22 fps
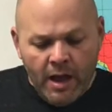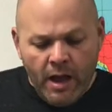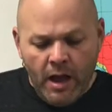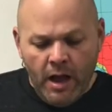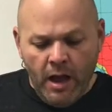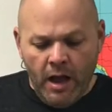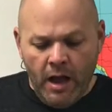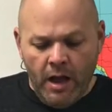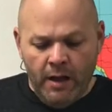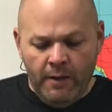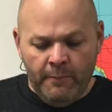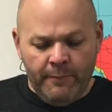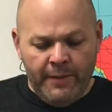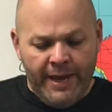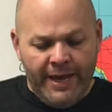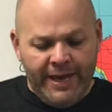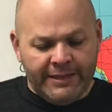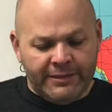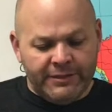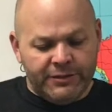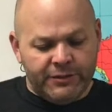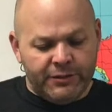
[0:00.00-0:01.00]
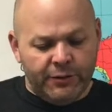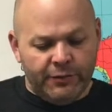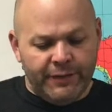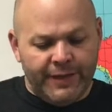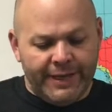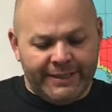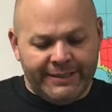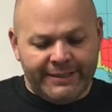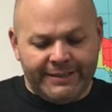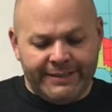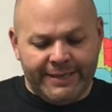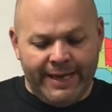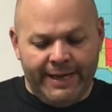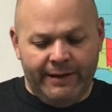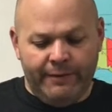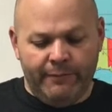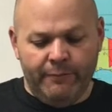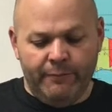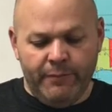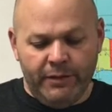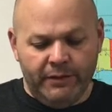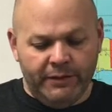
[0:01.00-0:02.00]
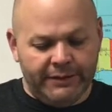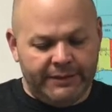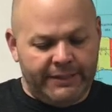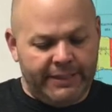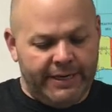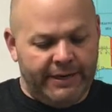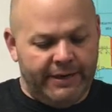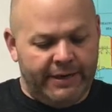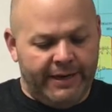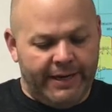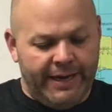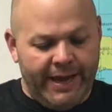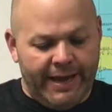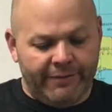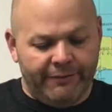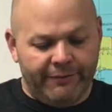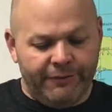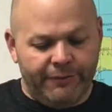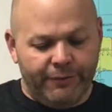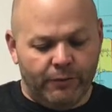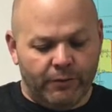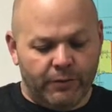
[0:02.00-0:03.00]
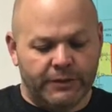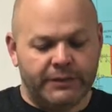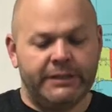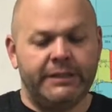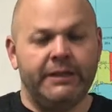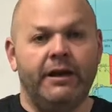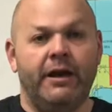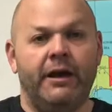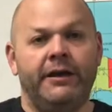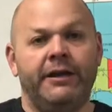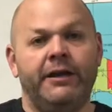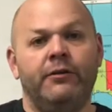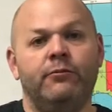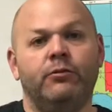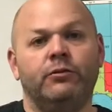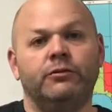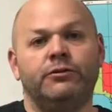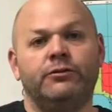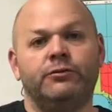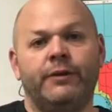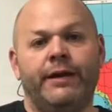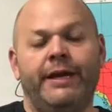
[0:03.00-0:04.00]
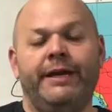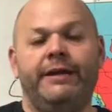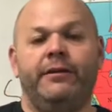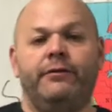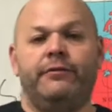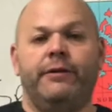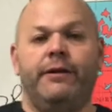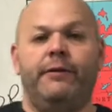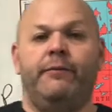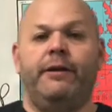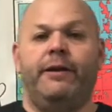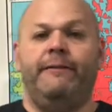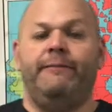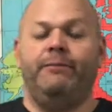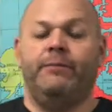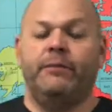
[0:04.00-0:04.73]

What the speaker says: And so they sent military and forced the unequal trade agreement.